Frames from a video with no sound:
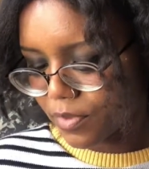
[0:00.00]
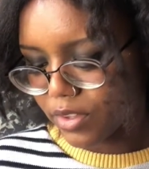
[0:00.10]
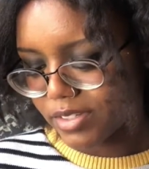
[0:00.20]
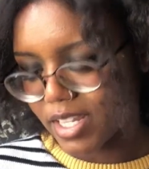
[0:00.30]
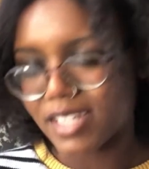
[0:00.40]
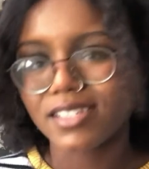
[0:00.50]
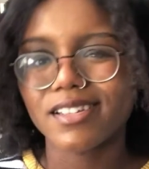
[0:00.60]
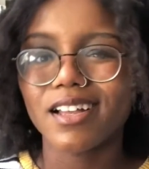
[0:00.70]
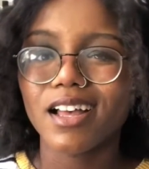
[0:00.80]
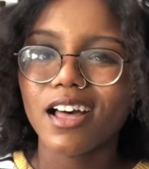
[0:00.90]
So that's
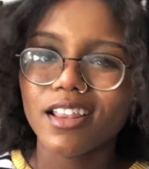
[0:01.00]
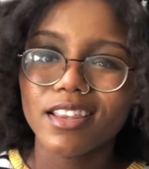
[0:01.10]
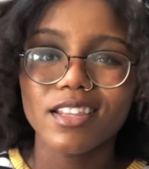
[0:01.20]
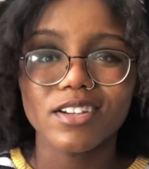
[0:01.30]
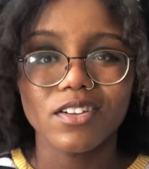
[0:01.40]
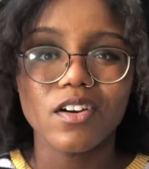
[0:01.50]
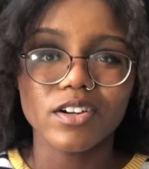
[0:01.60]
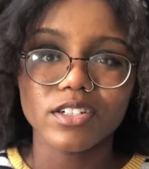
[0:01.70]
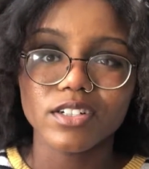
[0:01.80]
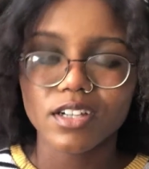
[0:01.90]
a little
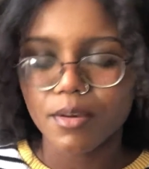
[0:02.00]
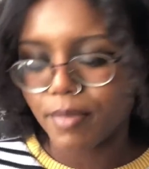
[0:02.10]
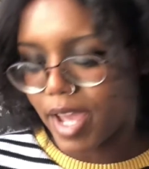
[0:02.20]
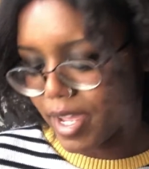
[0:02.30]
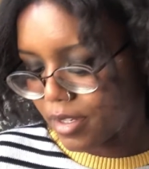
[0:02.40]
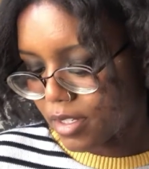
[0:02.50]
harder to come by.